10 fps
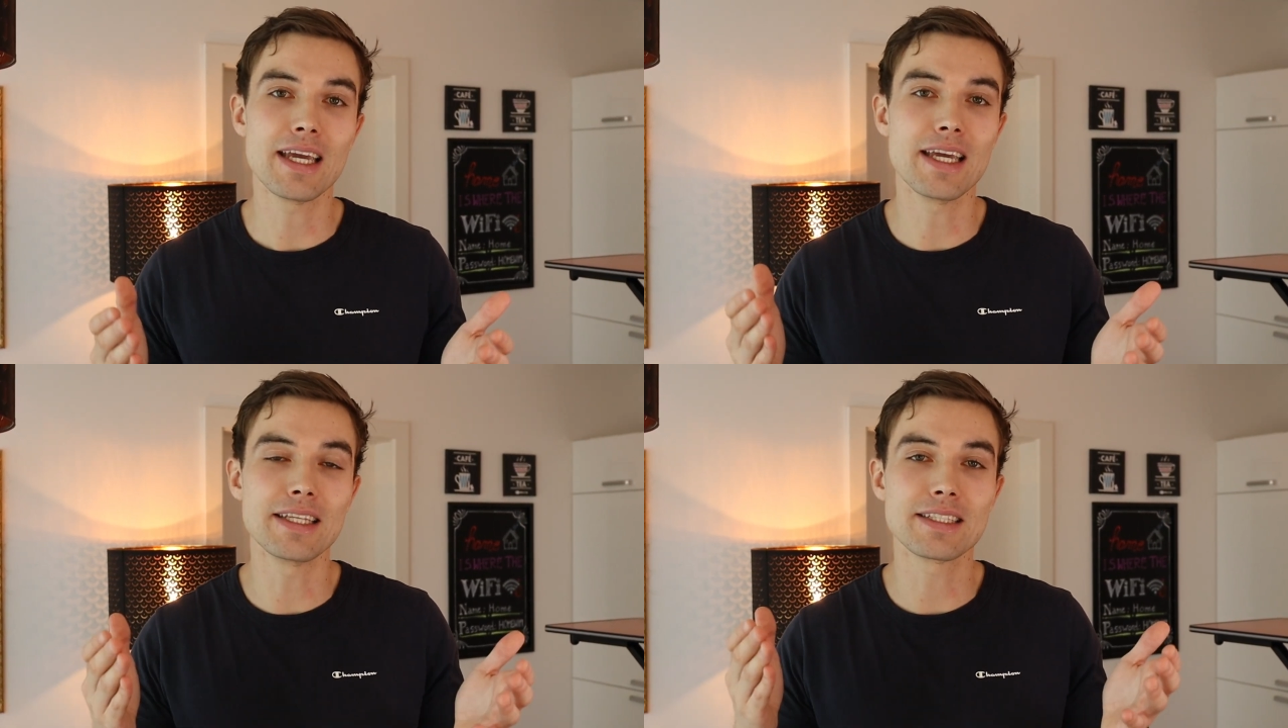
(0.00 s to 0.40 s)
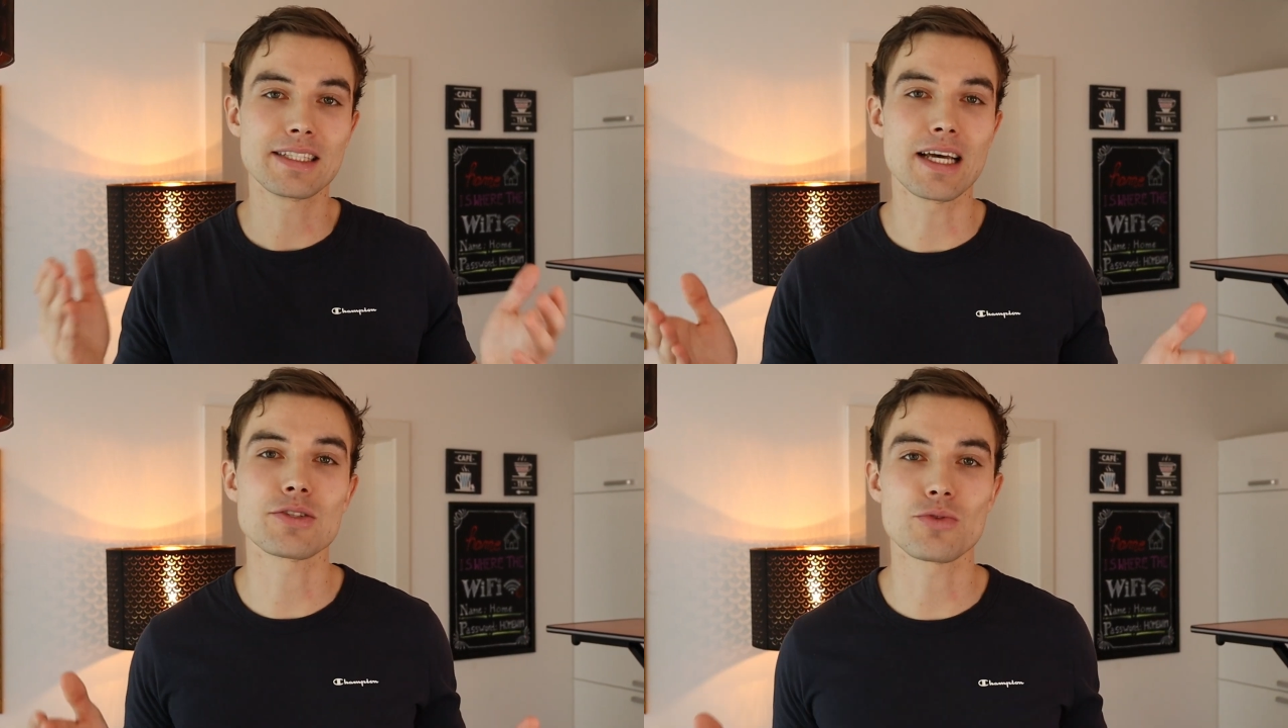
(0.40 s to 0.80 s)

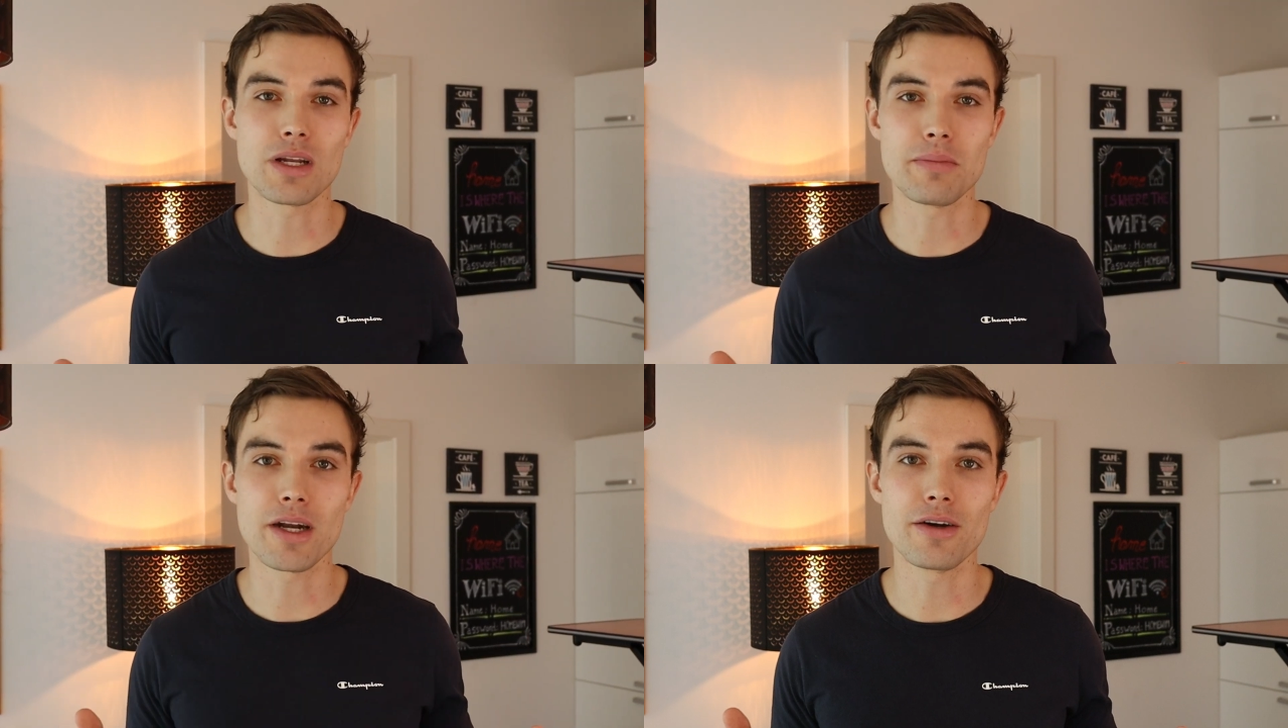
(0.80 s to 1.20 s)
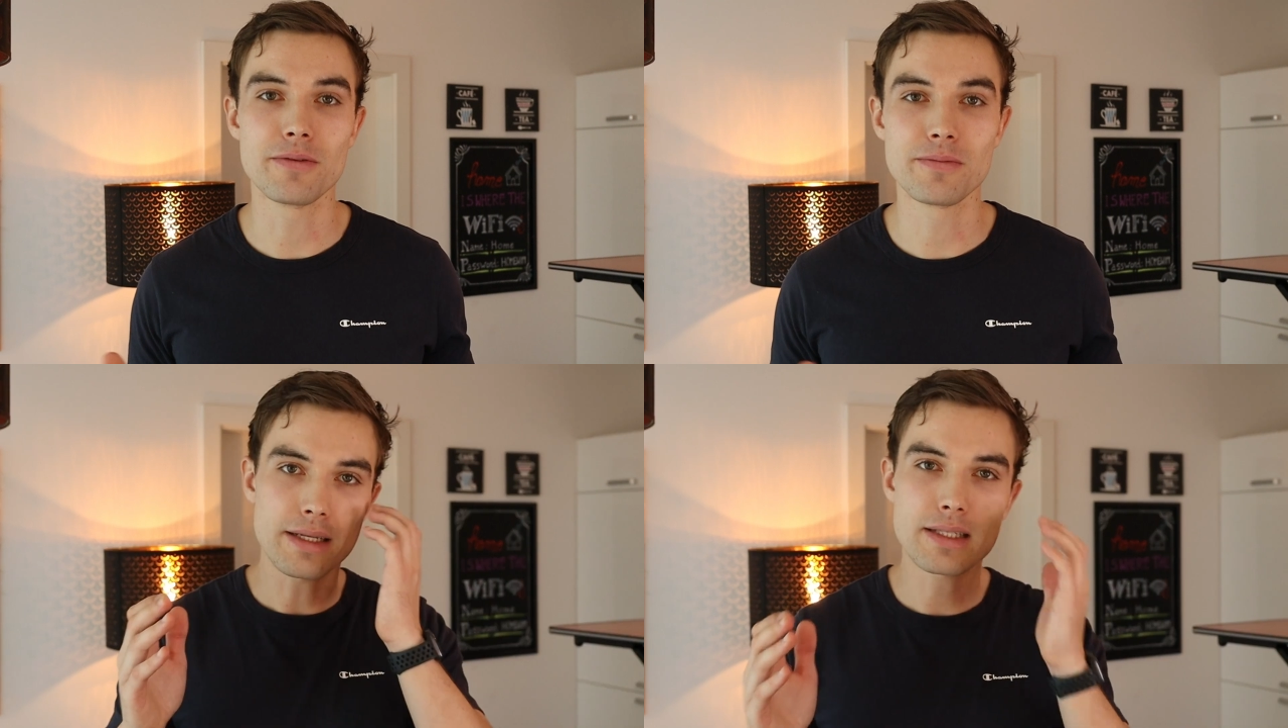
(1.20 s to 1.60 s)
It doesn't really matter.
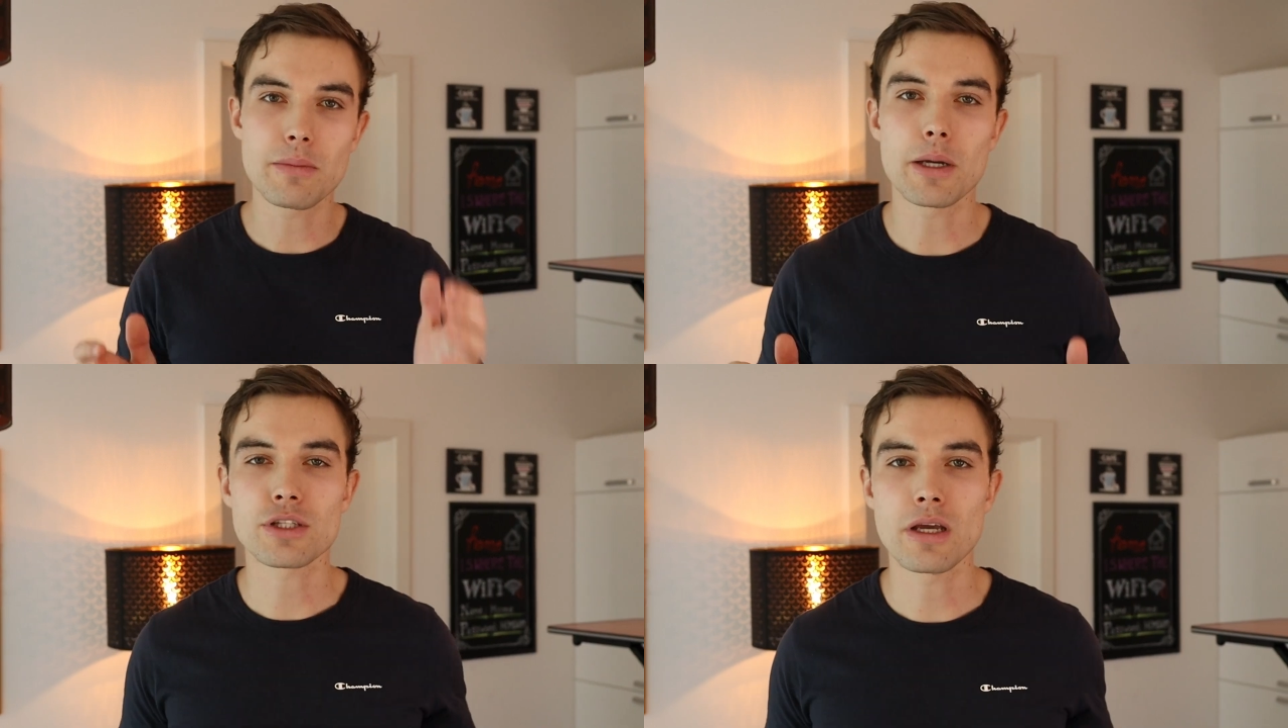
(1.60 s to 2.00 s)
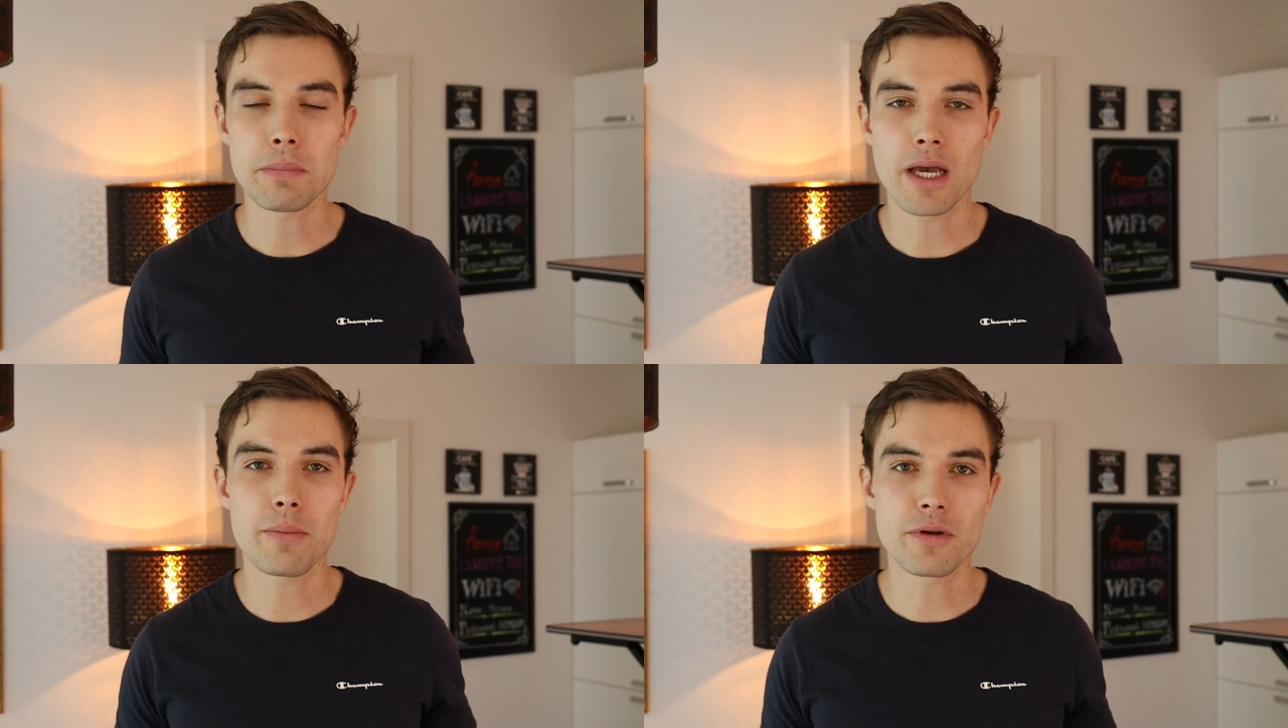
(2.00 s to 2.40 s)
And the same actually
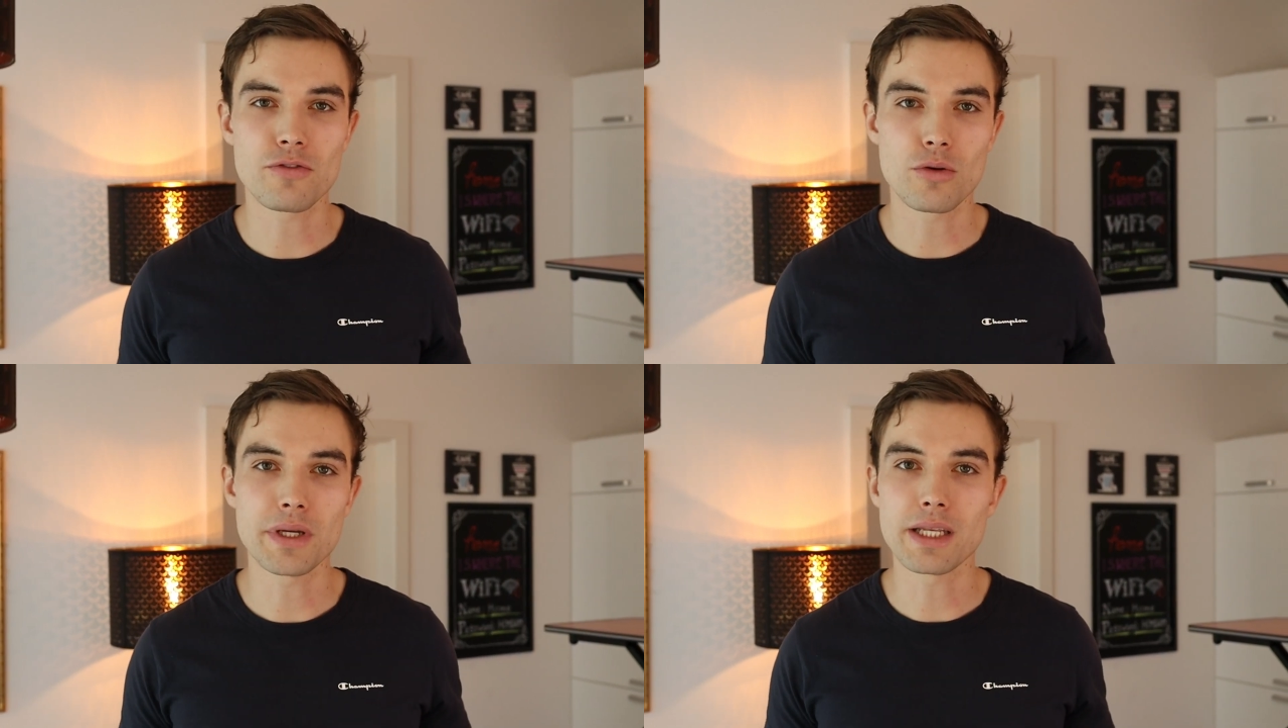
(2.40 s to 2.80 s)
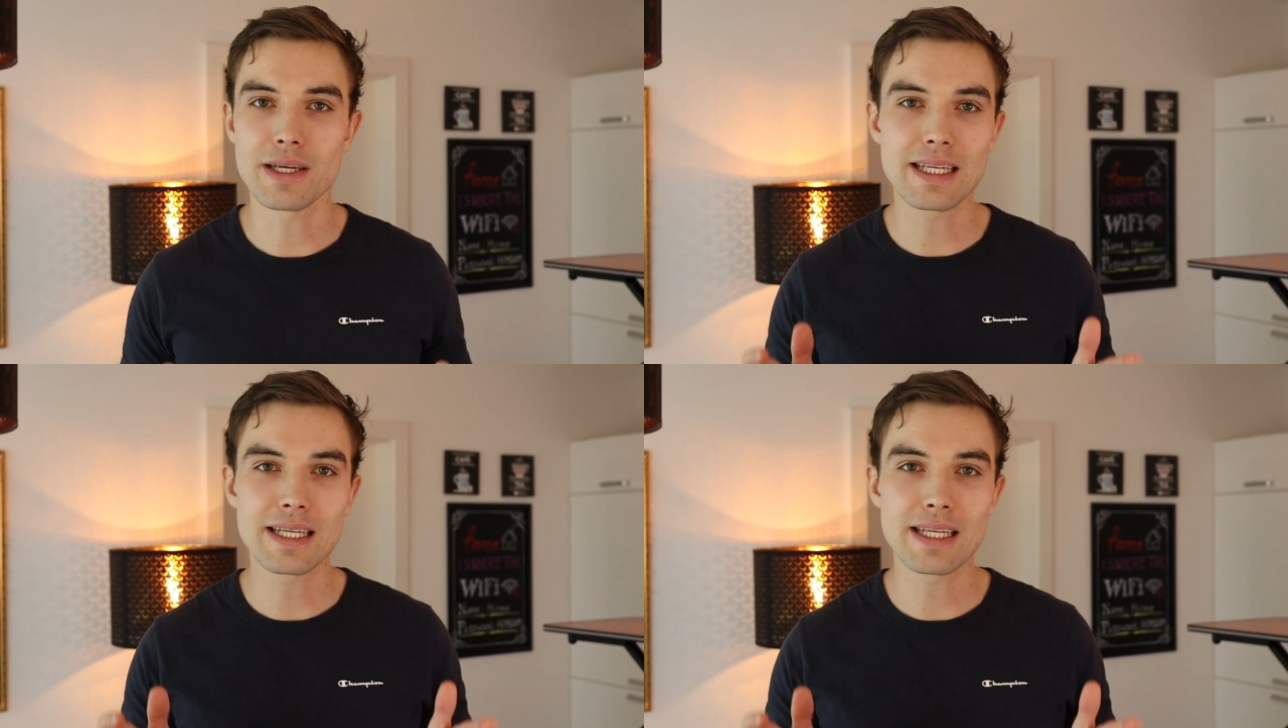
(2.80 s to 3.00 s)
happened for Pieter.